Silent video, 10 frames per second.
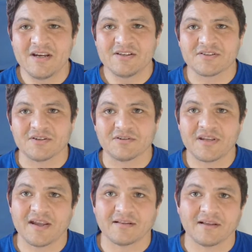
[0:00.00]
So
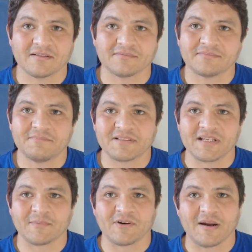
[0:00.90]
yeah, a lot of big
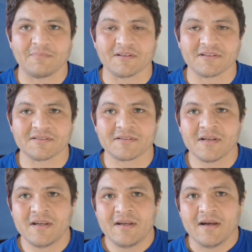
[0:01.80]
time grapplers
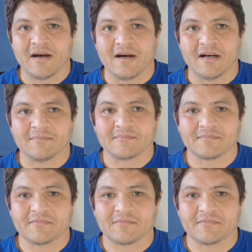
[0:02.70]
um,